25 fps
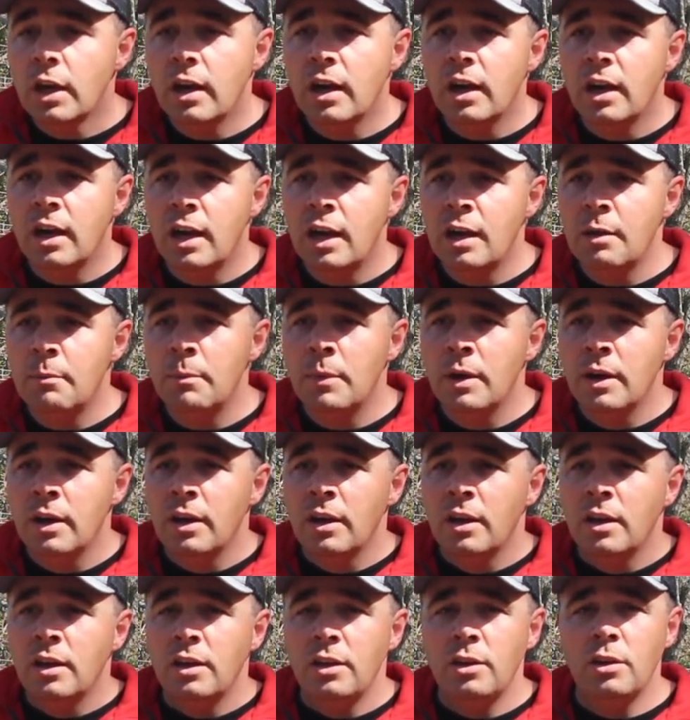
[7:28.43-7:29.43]
You
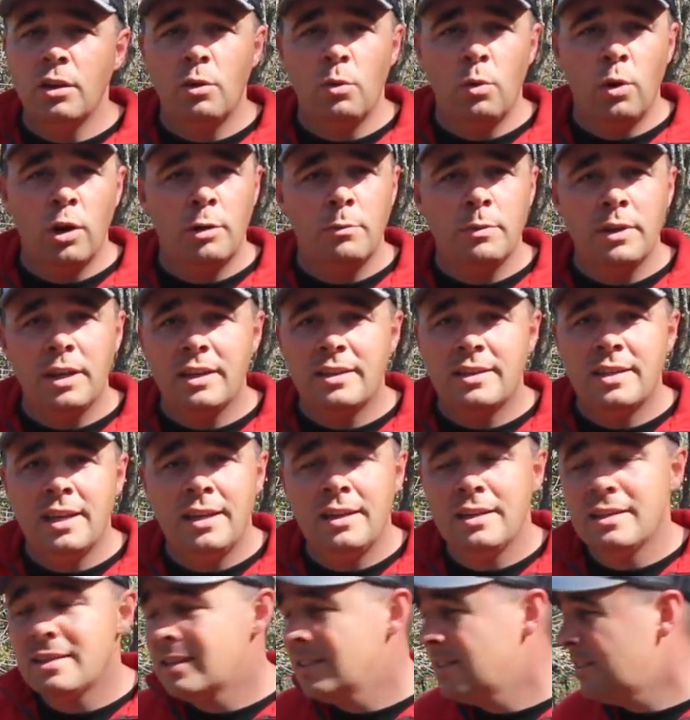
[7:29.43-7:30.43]
don't want them to get
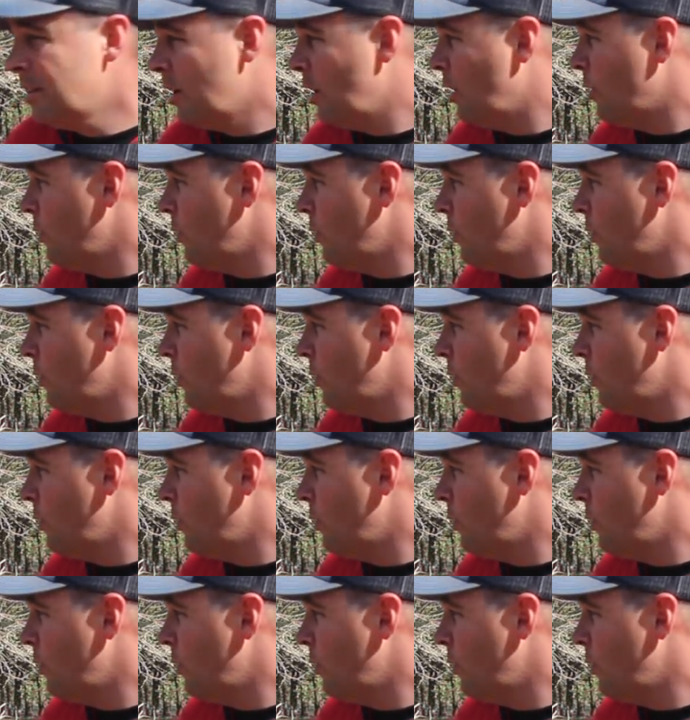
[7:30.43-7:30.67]
tetanus because they're